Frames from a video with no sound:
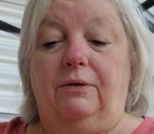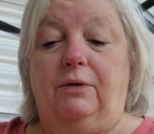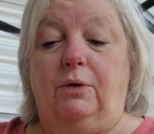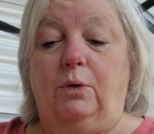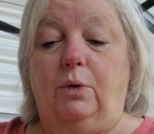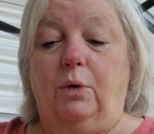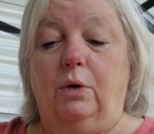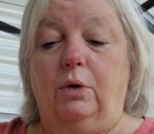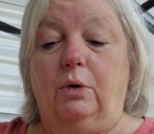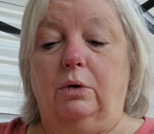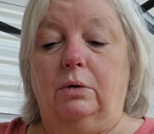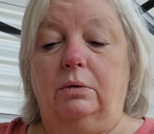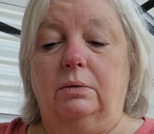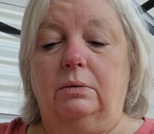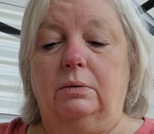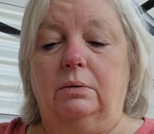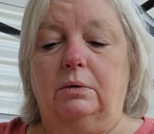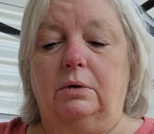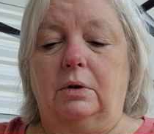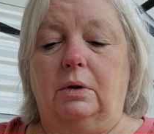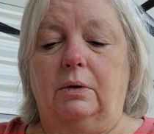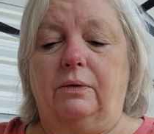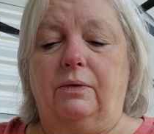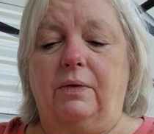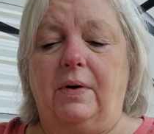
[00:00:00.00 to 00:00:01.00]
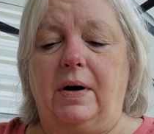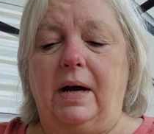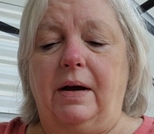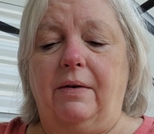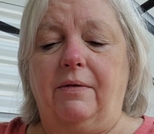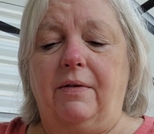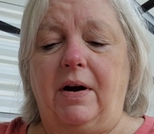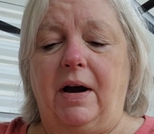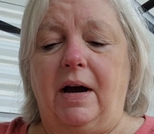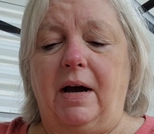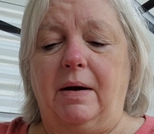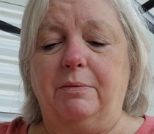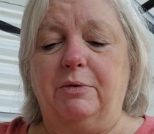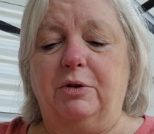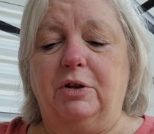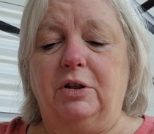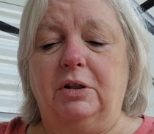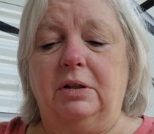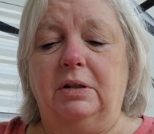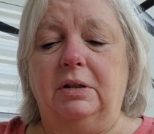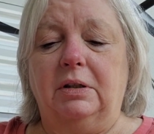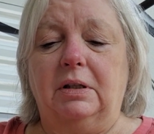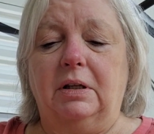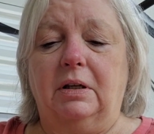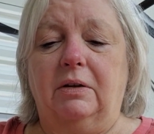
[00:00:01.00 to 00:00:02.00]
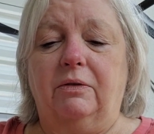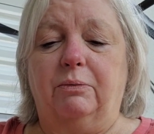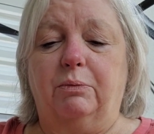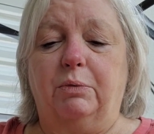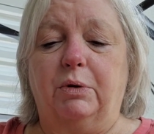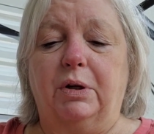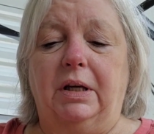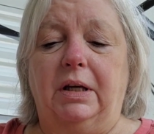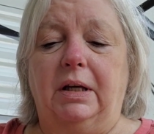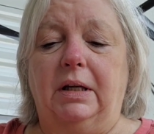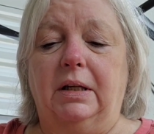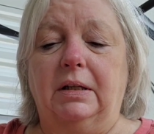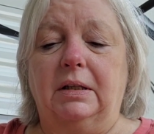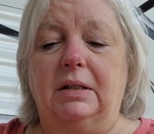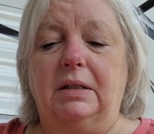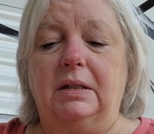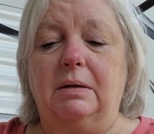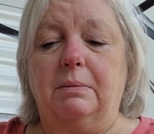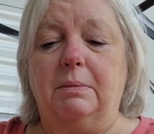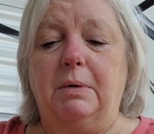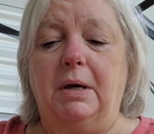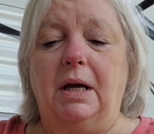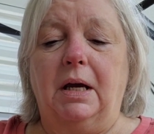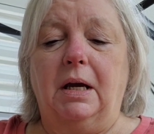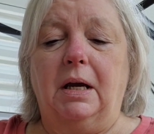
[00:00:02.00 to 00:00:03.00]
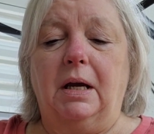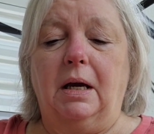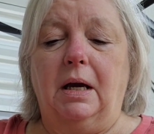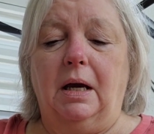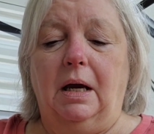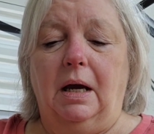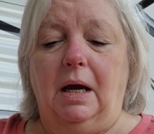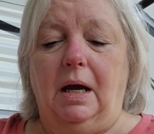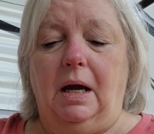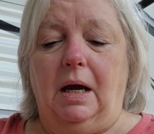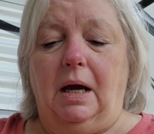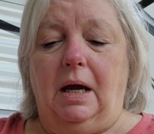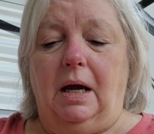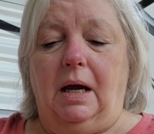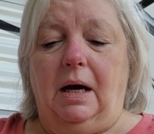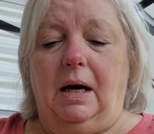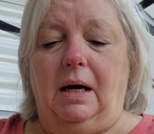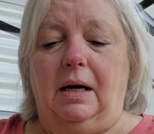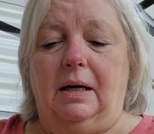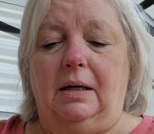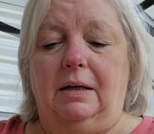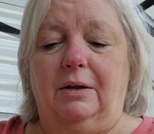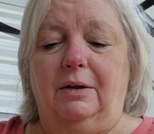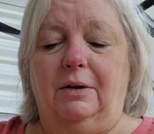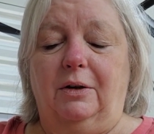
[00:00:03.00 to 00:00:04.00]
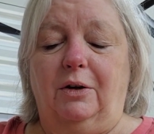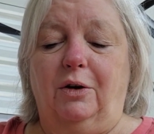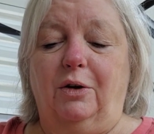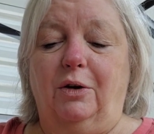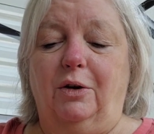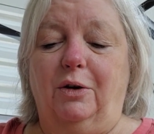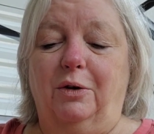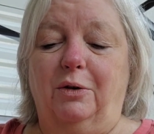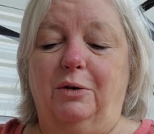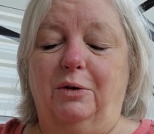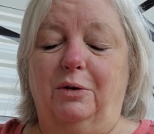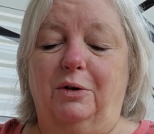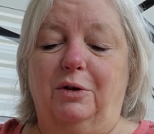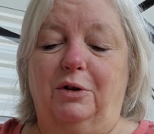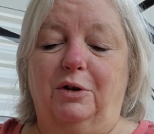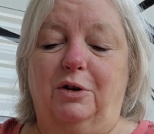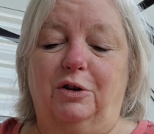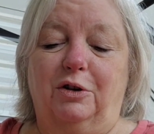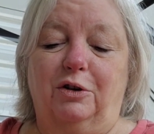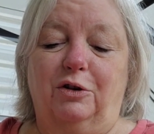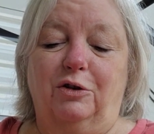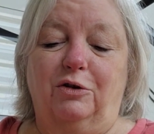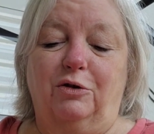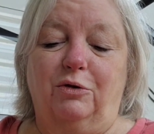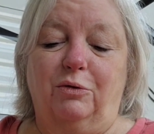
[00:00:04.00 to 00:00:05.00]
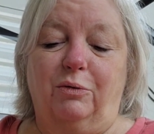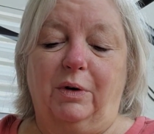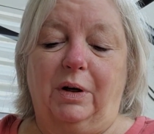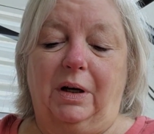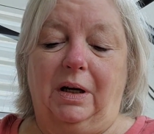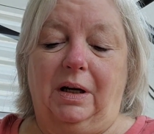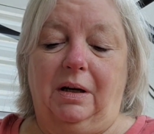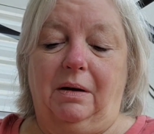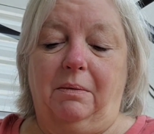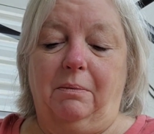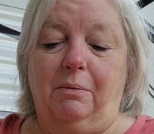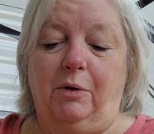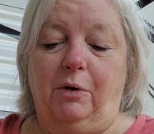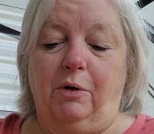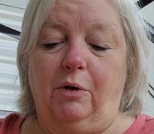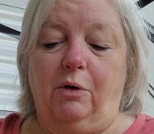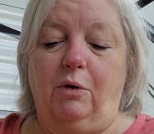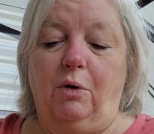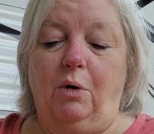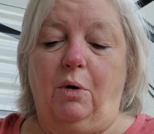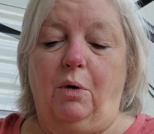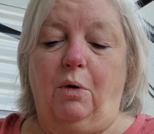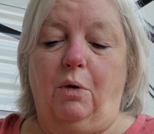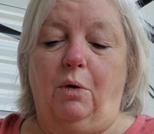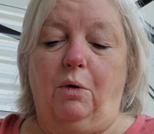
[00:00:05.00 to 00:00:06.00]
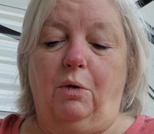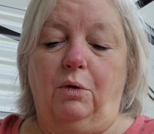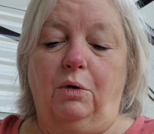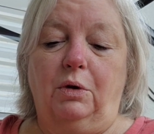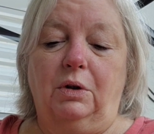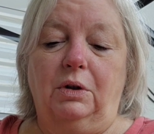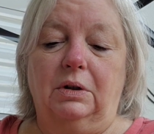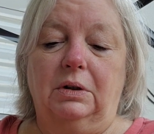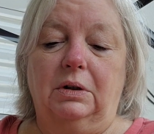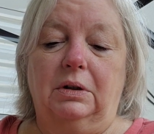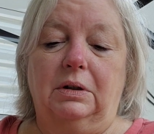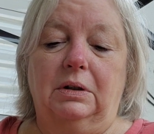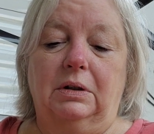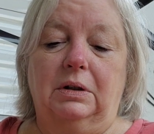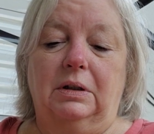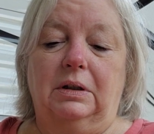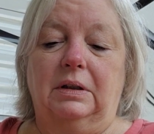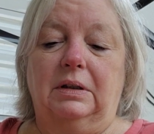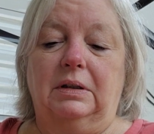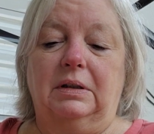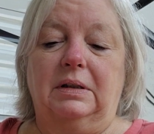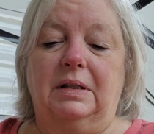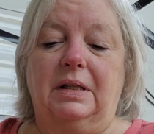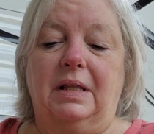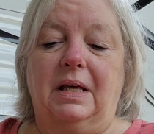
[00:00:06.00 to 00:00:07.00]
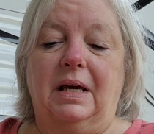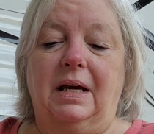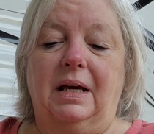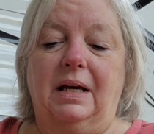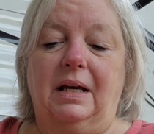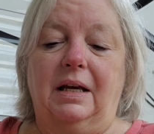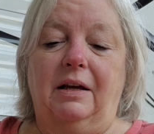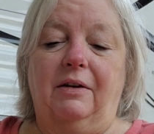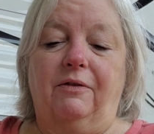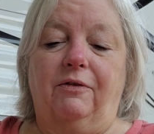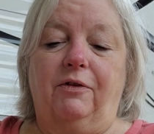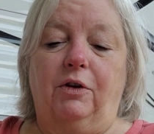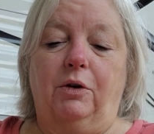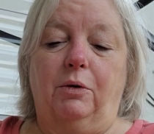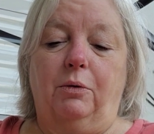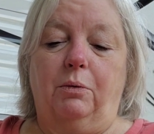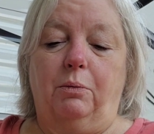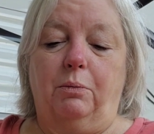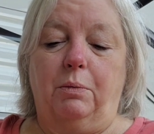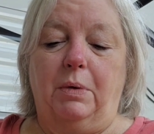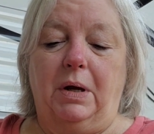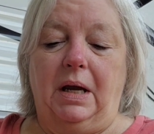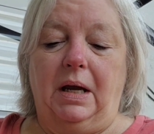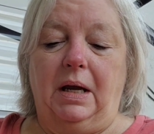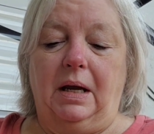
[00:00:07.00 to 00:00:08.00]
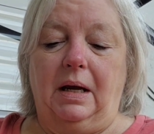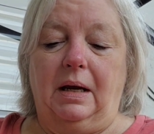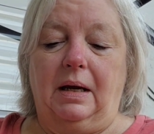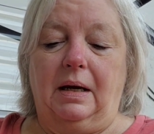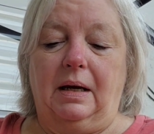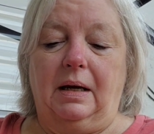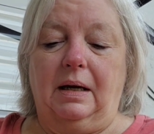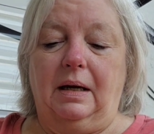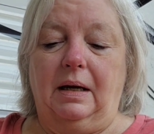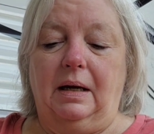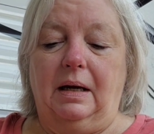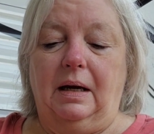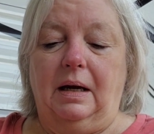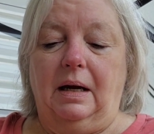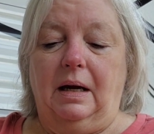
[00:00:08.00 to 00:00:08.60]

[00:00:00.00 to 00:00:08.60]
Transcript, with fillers: four, no, five options of blankets to make. Uh, her her dream, her goal is that if you make